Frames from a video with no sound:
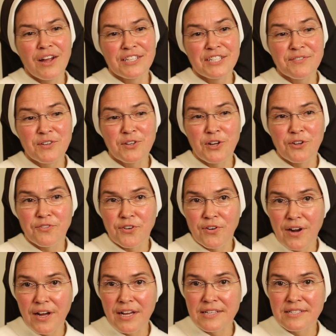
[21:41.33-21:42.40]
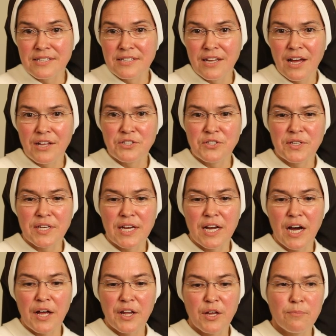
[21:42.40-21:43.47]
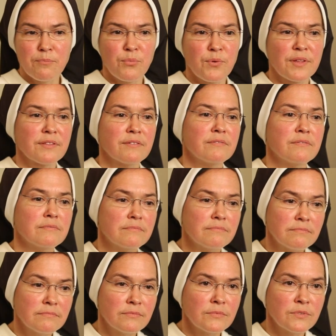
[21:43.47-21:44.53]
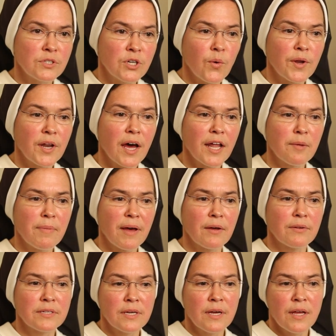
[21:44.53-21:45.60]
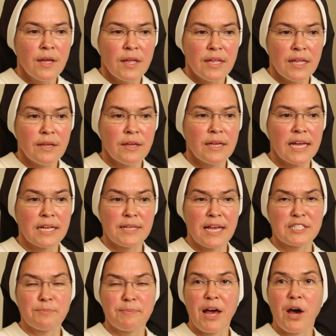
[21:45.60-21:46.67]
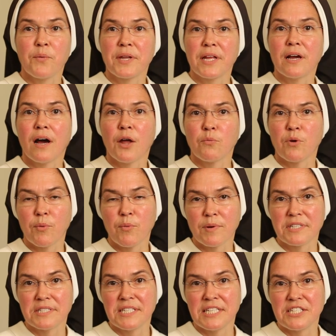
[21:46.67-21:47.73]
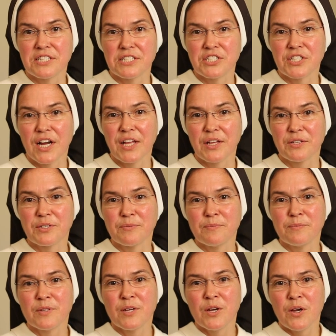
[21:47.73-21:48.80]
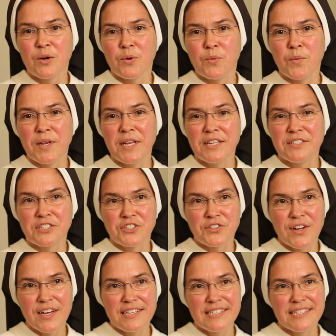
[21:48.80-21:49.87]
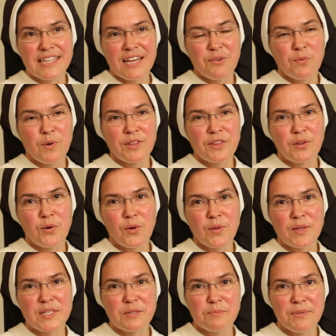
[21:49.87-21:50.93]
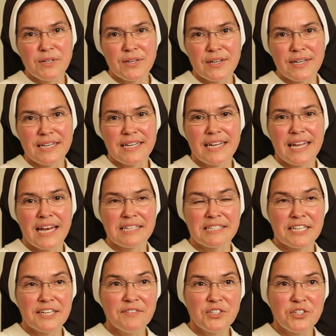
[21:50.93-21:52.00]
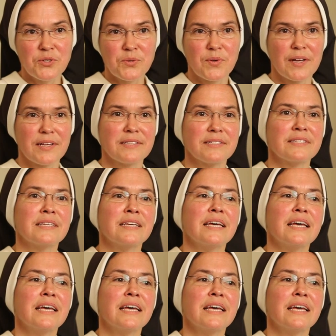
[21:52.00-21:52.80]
difficult for us not to get caught up with going on about expounding on what we want to teach the child. We need to trust that what the Holy Spirit has given to us